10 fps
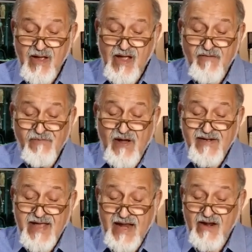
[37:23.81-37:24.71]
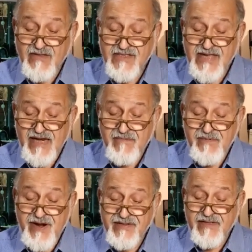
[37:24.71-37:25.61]
If one cannot
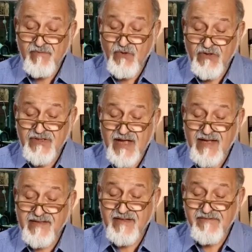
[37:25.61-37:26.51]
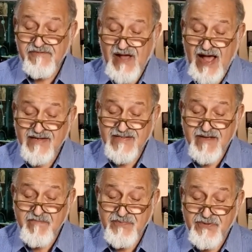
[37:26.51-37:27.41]
celebrate the Muktad in a fire
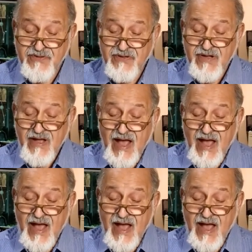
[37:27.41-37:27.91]
temple,